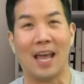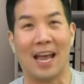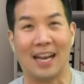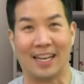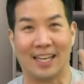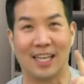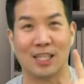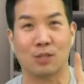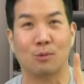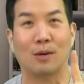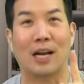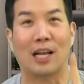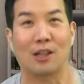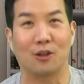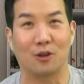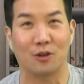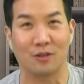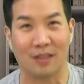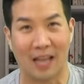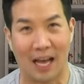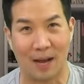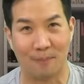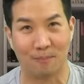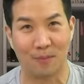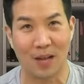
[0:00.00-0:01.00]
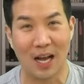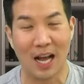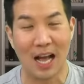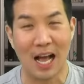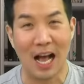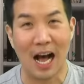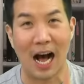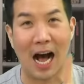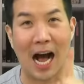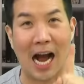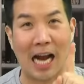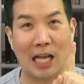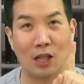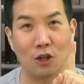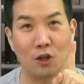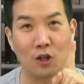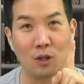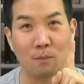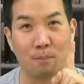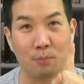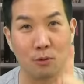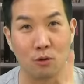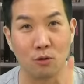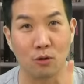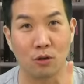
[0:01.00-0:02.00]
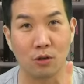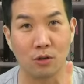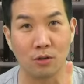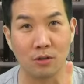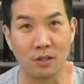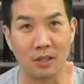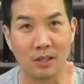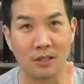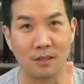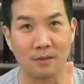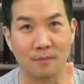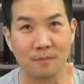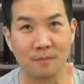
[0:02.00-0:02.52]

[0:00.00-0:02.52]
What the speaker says: And guess when I learned that? I learned bungkus